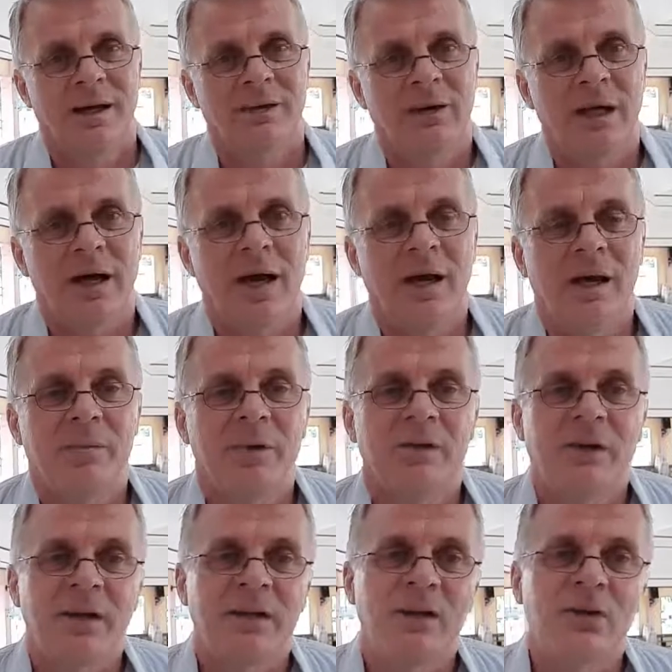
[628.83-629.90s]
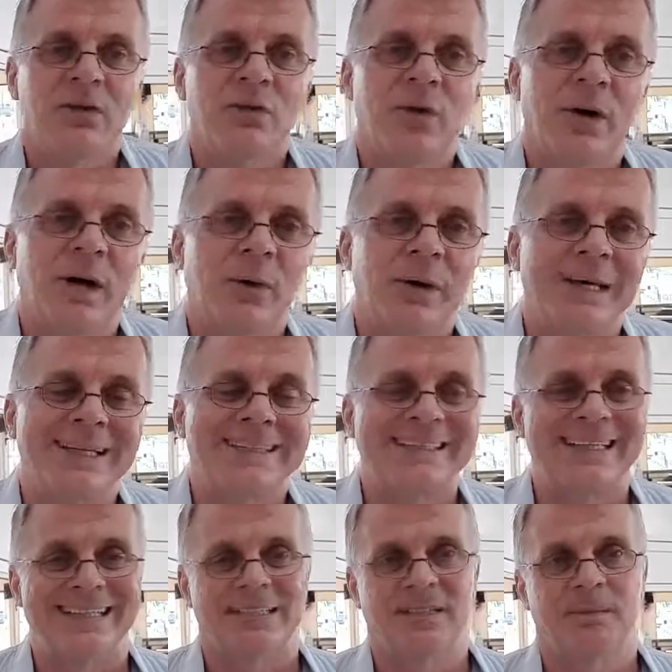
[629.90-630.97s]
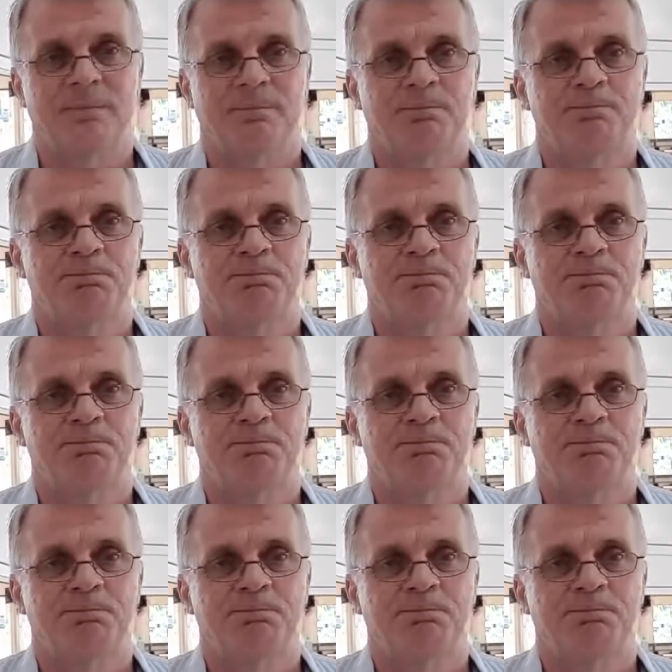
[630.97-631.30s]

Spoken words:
I am inviting you for our next session.